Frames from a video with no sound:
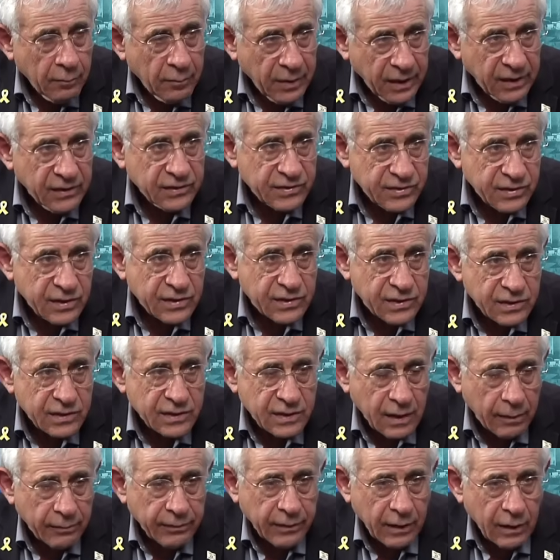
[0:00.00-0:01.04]
Means this
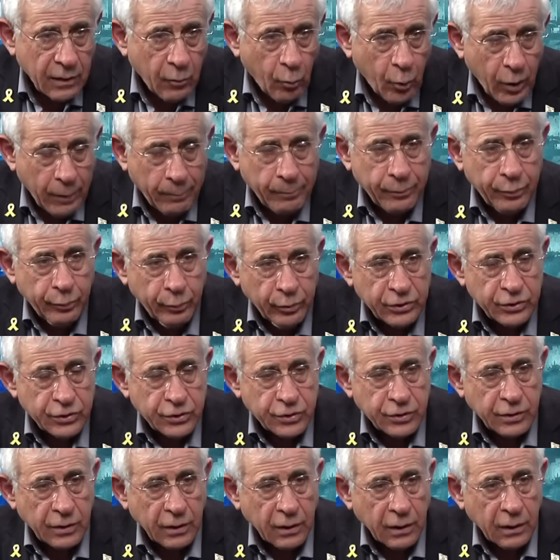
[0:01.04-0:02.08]
is a whip
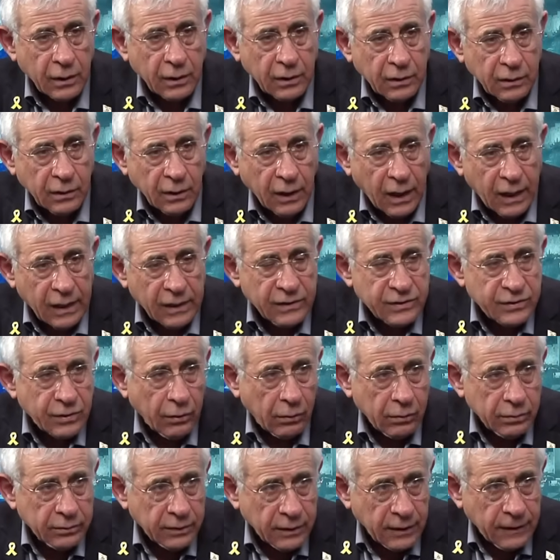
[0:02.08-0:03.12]
which Iran is
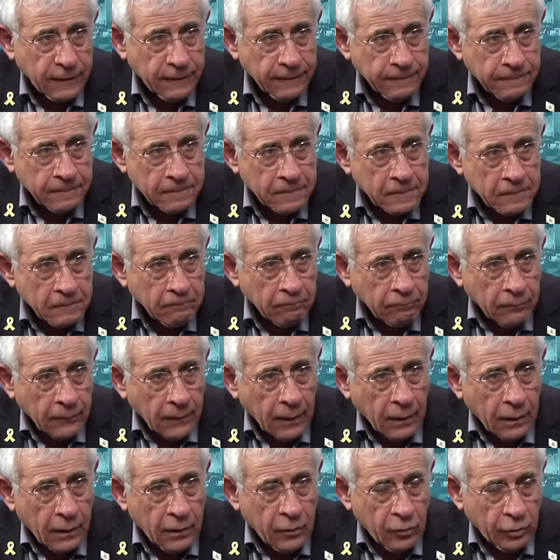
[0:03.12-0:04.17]
holding
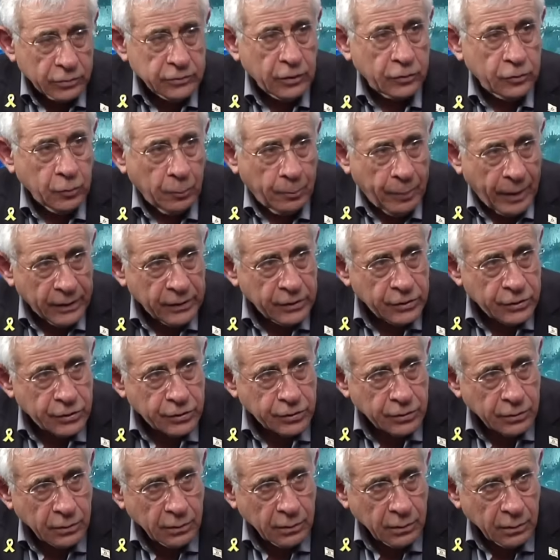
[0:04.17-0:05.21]
in order to
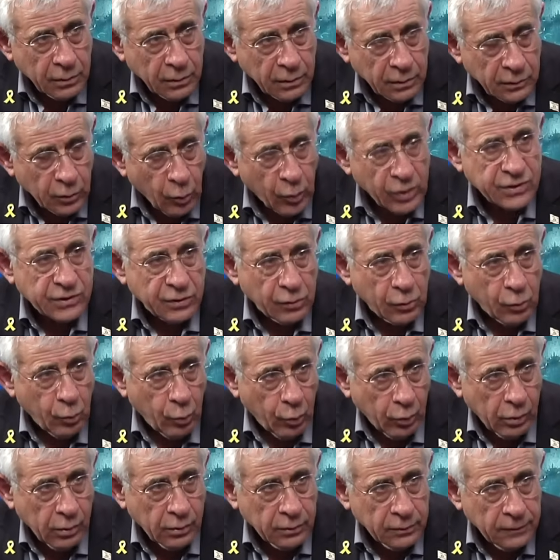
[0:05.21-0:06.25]
punish the
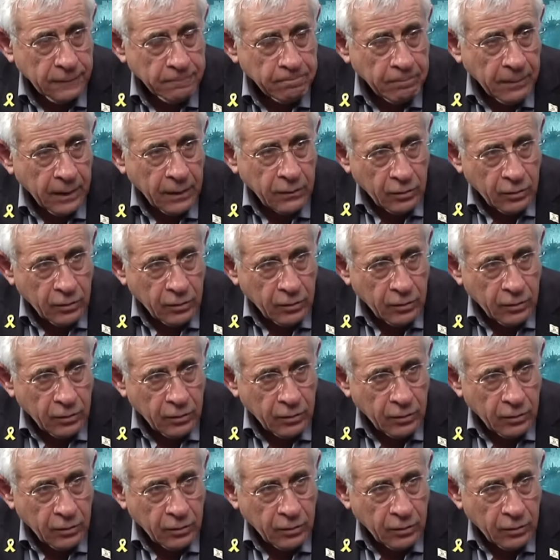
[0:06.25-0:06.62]
Western world.